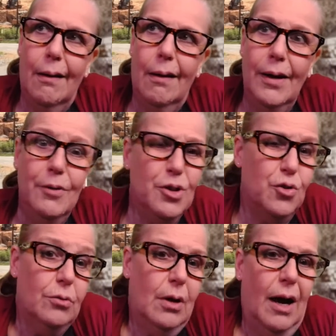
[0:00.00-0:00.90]
And he was
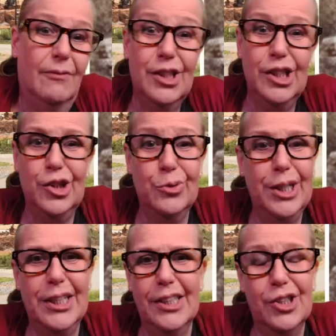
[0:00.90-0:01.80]
obviously
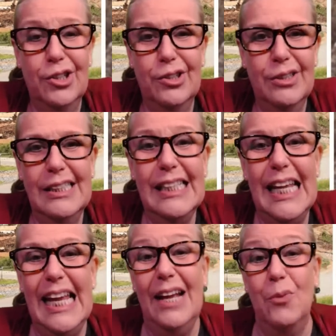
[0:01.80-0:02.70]
drinking. So it's
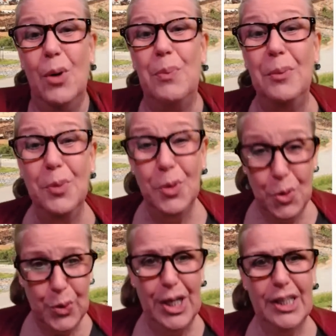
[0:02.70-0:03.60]
when people
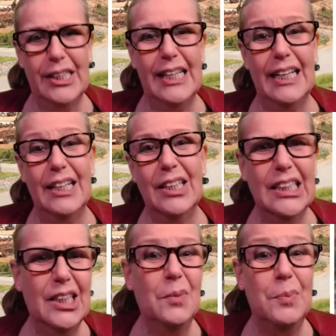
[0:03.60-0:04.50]
drink, they get a
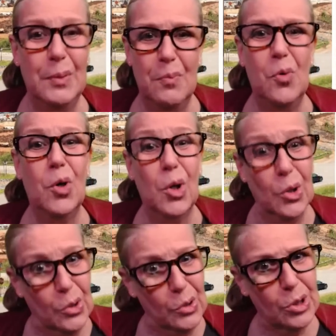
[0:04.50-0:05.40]
little bit more
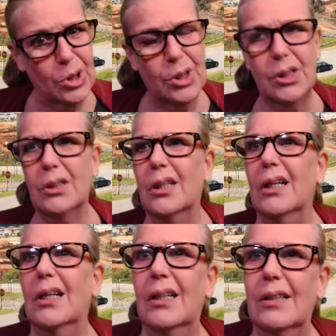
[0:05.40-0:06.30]
loose
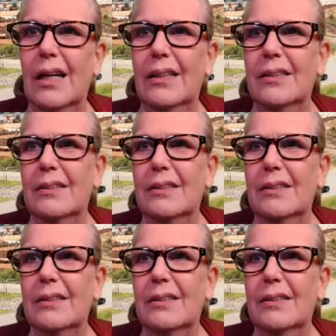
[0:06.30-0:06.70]
uh, and,